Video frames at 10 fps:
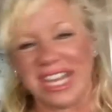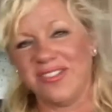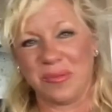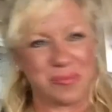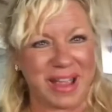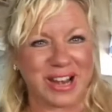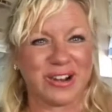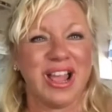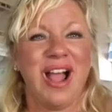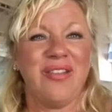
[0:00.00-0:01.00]
even
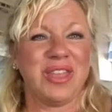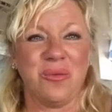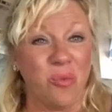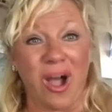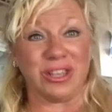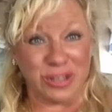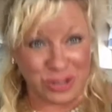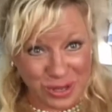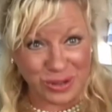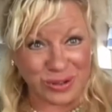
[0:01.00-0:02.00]
better than what
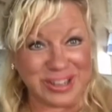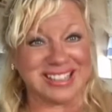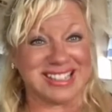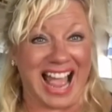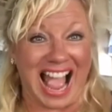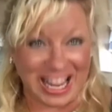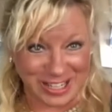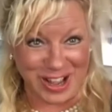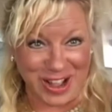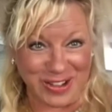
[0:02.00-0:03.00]
you could
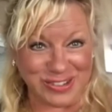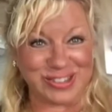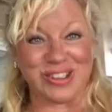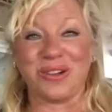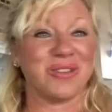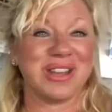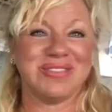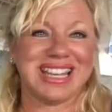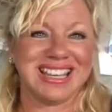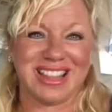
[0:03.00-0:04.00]
diagnose, or the
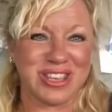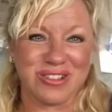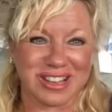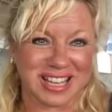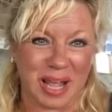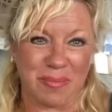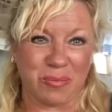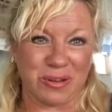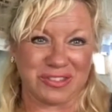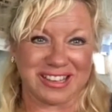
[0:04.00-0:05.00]
remedy that you could come
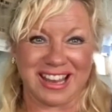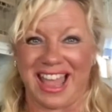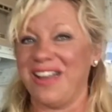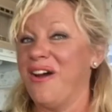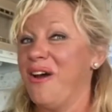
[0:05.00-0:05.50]
up with today,